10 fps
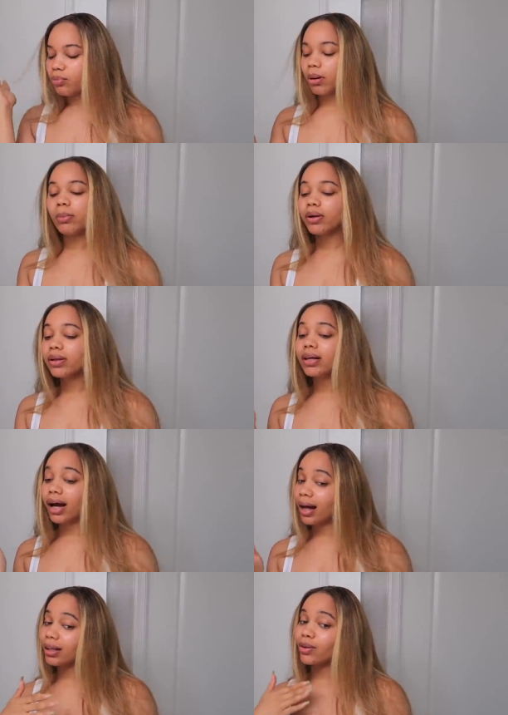remember the
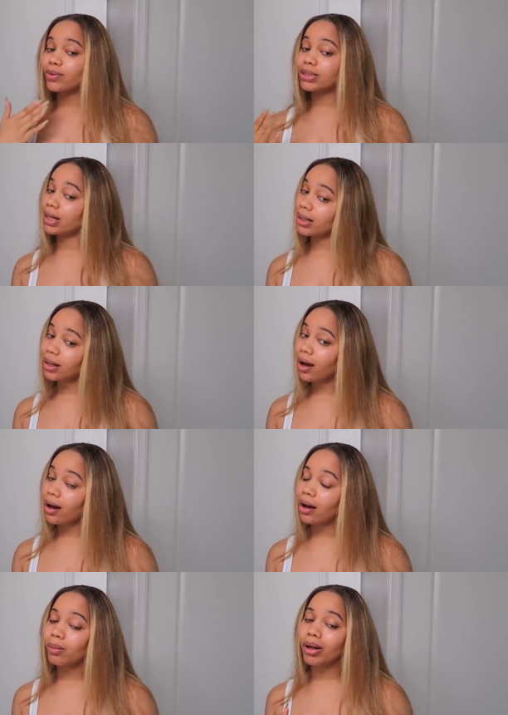guy that i was telling
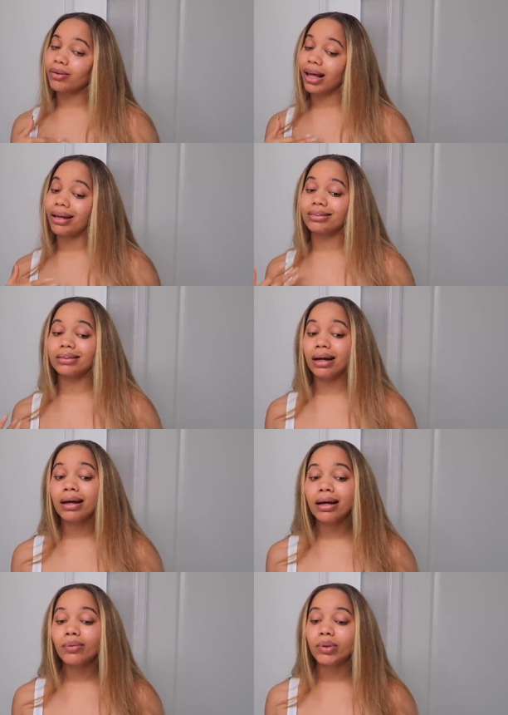y'all about last
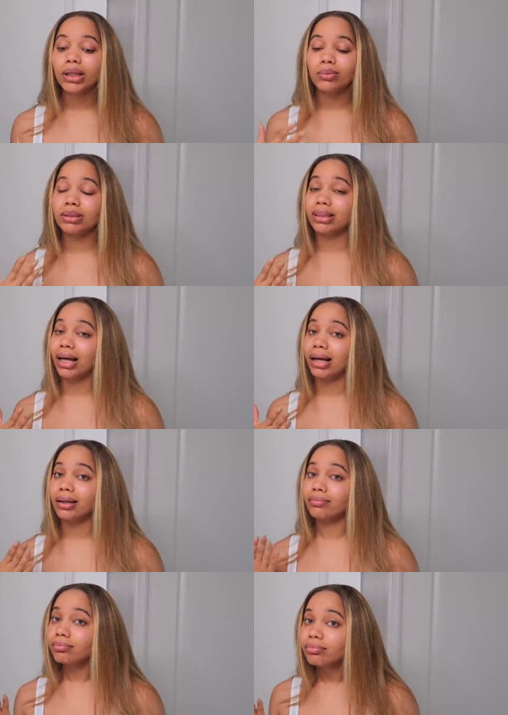night when he was like
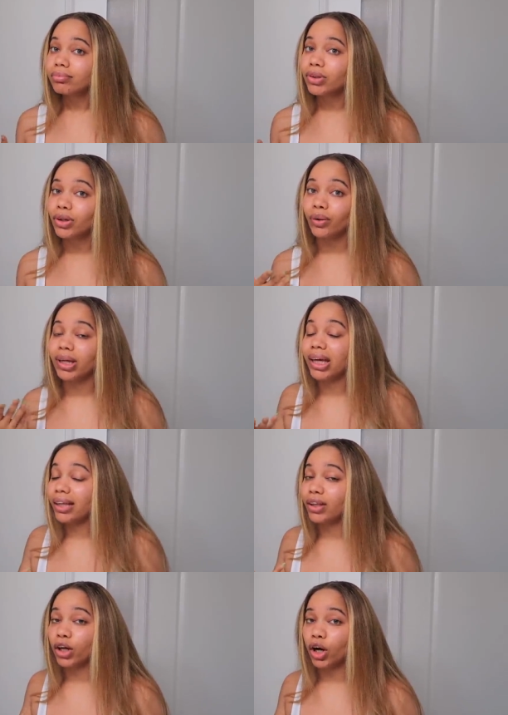you know he
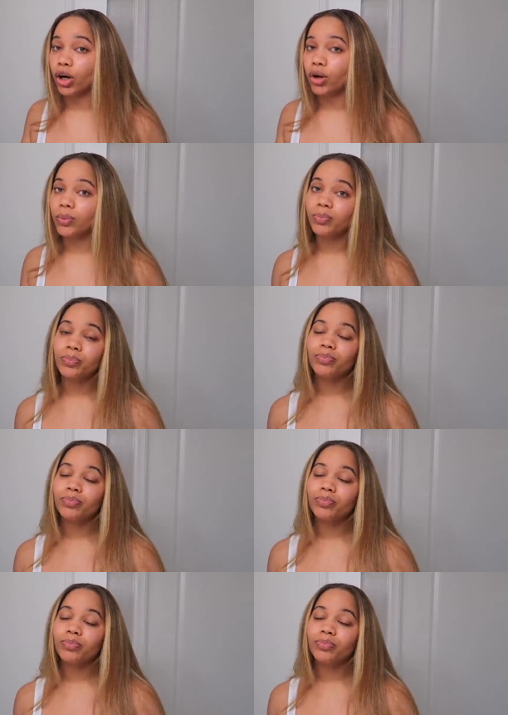hit the girl